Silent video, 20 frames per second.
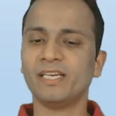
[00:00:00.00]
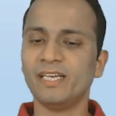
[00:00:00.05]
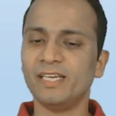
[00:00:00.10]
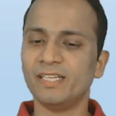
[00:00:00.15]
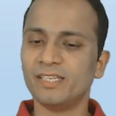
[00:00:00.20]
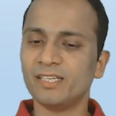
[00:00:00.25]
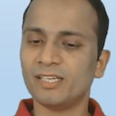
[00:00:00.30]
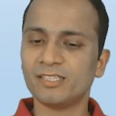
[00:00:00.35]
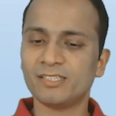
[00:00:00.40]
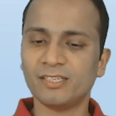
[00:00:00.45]

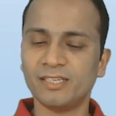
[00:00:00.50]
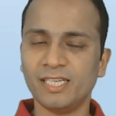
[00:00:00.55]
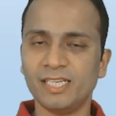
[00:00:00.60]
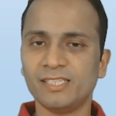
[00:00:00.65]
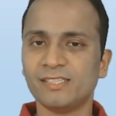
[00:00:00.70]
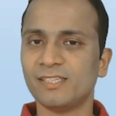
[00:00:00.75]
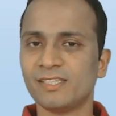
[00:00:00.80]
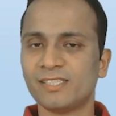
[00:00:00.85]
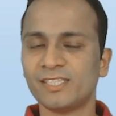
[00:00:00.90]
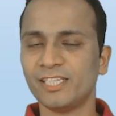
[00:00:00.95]
in today's
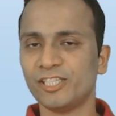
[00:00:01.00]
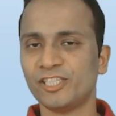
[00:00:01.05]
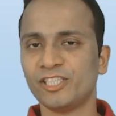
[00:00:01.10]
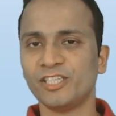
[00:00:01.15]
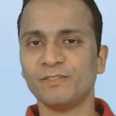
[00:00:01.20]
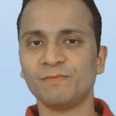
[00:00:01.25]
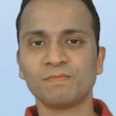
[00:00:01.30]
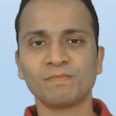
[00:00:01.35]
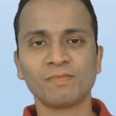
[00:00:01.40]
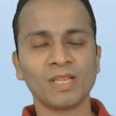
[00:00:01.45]
session.
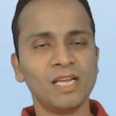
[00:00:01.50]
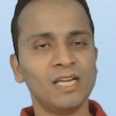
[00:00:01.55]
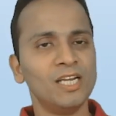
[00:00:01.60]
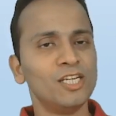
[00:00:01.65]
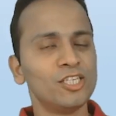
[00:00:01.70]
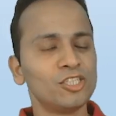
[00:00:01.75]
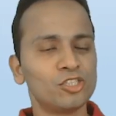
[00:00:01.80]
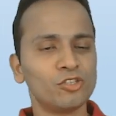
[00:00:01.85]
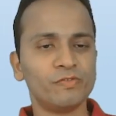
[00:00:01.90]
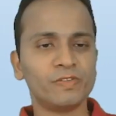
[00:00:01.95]

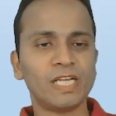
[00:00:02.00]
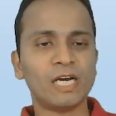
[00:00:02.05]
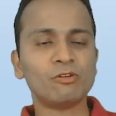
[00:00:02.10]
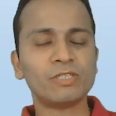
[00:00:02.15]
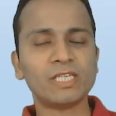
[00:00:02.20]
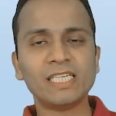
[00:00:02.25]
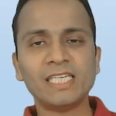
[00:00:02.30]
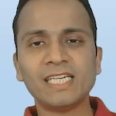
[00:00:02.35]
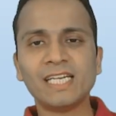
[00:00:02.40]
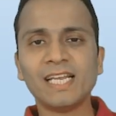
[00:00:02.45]
So without
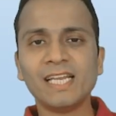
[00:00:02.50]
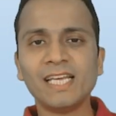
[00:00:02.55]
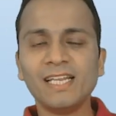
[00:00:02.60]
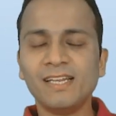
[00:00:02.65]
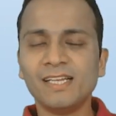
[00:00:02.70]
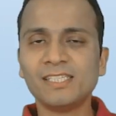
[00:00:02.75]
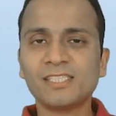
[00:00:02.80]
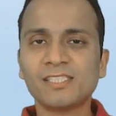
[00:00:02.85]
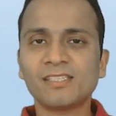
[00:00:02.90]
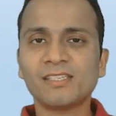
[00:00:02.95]
any delay,
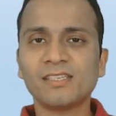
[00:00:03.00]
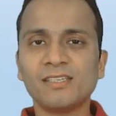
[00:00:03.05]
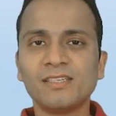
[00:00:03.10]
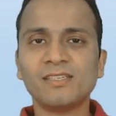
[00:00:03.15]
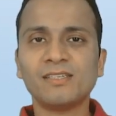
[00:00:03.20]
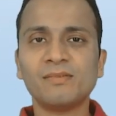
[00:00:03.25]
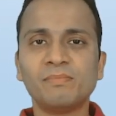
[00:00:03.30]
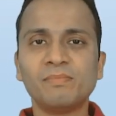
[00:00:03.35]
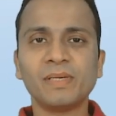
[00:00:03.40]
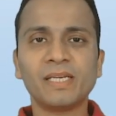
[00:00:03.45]
let's
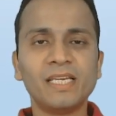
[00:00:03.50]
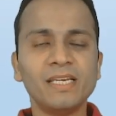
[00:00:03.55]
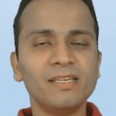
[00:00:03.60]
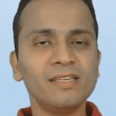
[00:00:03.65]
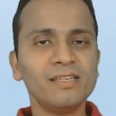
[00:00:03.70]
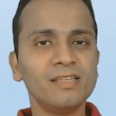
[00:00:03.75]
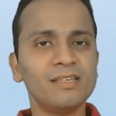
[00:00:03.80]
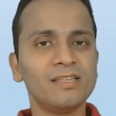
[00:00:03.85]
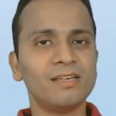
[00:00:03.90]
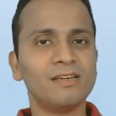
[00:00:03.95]

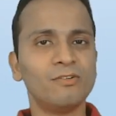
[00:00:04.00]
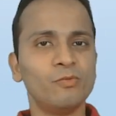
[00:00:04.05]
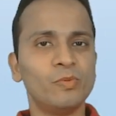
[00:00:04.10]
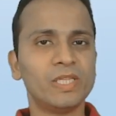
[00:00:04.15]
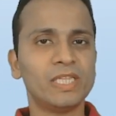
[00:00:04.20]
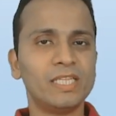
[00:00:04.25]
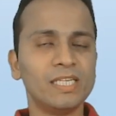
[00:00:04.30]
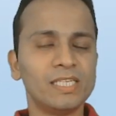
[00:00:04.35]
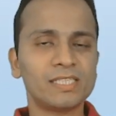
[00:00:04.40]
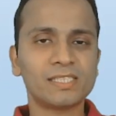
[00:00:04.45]
begin with
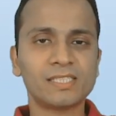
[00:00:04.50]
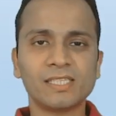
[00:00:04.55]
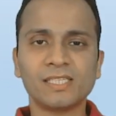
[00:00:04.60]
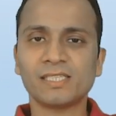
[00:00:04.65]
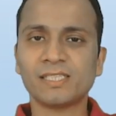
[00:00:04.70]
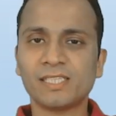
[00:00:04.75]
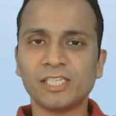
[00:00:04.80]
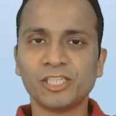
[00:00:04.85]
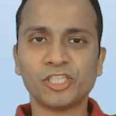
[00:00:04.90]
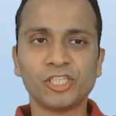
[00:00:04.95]
this
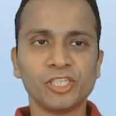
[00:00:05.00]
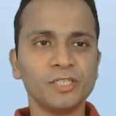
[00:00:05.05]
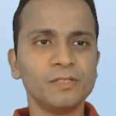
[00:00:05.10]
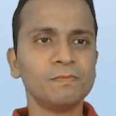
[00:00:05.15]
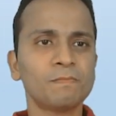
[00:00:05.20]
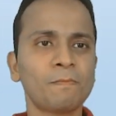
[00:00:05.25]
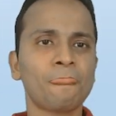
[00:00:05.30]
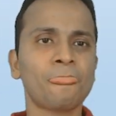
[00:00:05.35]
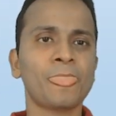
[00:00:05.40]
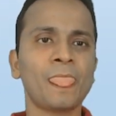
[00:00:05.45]
session.
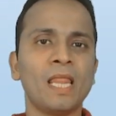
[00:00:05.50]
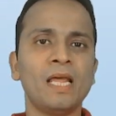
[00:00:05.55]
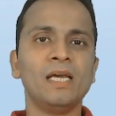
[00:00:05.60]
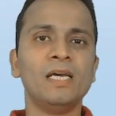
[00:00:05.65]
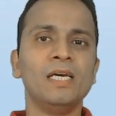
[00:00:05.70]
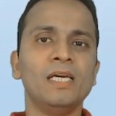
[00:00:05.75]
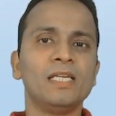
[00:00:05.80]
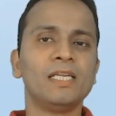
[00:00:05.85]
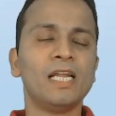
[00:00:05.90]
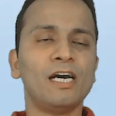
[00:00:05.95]

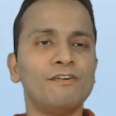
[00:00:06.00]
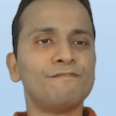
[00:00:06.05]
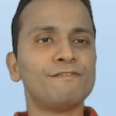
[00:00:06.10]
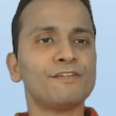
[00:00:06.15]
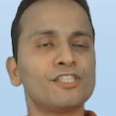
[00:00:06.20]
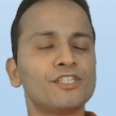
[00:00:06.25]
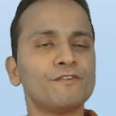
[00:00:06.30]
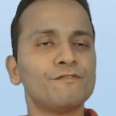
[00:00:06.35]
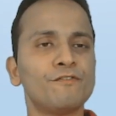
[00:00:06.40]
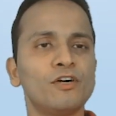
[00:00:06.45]
Now, first
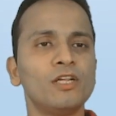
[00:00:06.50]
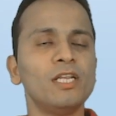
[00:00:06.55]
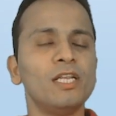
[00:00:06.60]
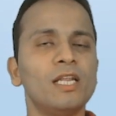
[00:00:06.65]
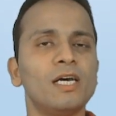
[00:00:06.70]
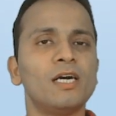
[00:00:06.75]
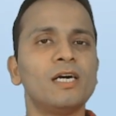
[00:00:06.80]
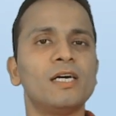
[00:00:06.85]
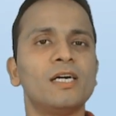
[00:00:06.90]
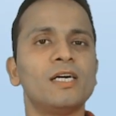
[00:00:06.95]
of all,
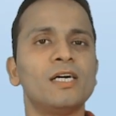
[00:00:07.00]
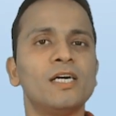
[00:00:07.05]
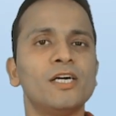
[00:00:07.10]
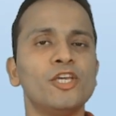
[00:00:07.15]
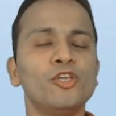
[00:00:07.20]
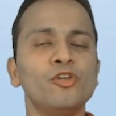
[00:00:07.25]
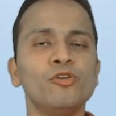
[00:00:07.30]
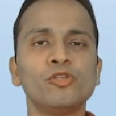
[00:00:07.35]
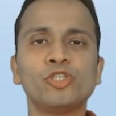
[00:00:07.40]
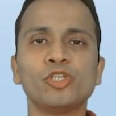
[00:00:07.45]

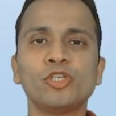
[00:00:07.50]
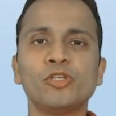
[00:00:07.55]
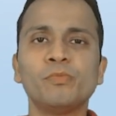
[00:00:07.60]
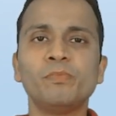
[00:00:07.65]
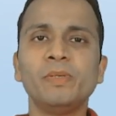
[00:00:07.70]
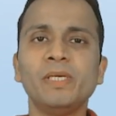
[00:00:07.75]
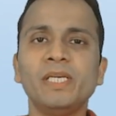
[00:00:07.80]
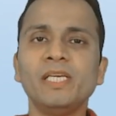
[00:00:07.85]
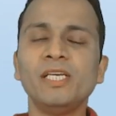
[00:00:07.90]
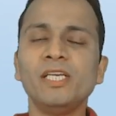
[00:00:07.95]
you should
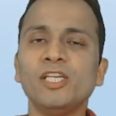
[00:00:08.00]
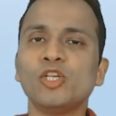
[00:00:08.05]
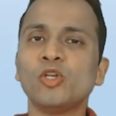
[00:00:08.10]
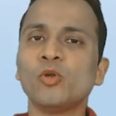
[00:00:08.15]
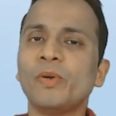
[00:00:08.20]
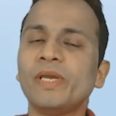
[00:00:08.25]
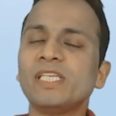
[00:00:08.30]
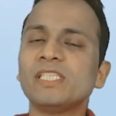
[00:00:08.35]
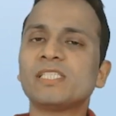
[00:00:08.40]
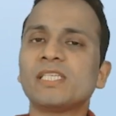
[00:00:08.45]
be
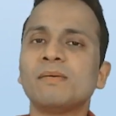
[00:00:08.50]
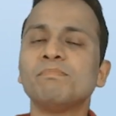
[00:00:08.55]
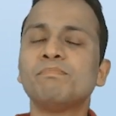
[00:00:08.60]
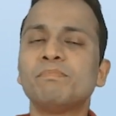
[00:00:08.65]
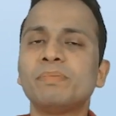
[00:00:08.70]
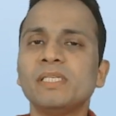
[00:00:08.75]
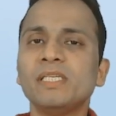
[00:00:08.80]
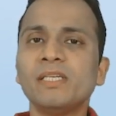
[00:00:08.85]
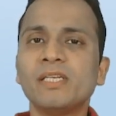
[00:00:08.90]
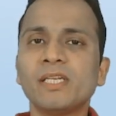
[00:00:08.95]
knowing some
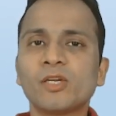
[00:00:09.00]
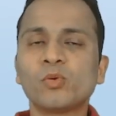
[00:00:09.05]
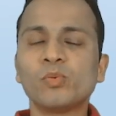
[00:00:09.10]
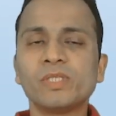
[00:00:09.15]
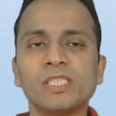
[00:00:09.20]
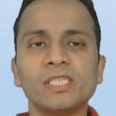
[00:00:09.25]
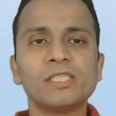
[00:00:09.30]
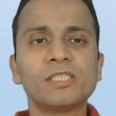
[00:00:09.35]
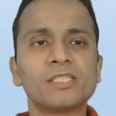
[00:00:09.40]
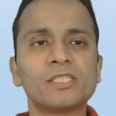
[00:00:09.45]

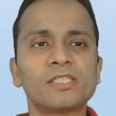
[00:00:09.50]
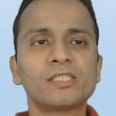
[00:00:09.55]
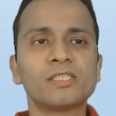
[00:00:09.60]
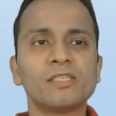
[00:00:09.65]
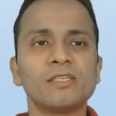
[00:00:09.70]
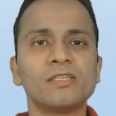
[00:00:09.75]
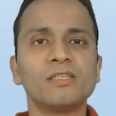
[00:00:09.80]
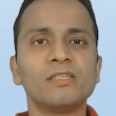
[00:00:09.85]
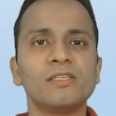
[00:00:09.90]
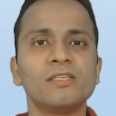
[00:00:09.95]
prerequisites
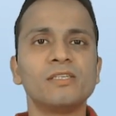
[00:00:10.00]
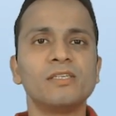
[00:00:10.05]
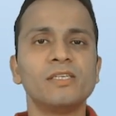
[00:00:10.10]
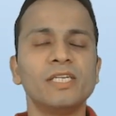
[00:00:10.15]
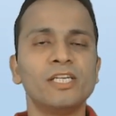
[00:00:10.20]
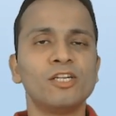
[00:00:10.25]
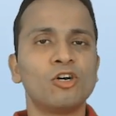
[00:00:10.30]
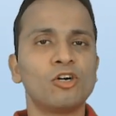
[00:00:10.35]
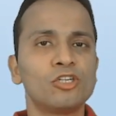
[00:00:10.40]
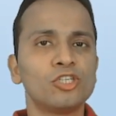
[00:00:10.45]
in
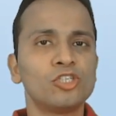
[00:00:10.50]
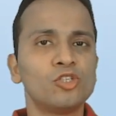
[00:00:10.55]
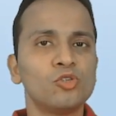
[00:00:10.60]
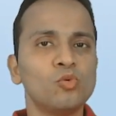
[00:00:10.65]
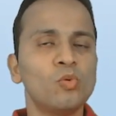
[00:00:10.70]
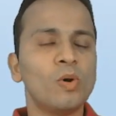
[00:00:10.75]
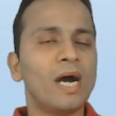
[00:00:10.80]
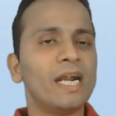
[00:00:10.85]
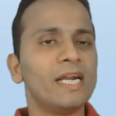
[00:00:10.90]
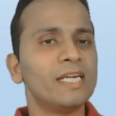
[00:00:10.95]
order to
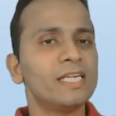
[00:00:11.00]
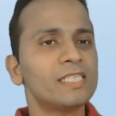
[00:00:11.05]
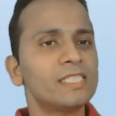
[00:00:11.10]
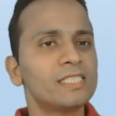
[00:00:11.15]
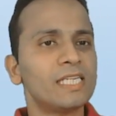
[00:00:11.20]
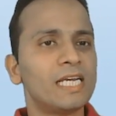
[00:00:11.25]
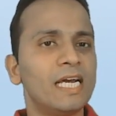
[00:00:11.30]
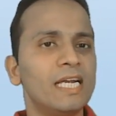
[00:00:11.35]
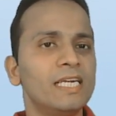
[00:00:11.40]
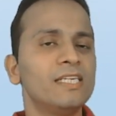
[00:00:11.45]

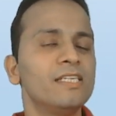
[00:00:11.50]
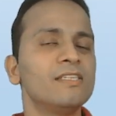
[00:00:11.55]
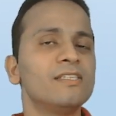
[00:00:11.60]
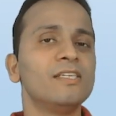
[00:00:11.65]
understand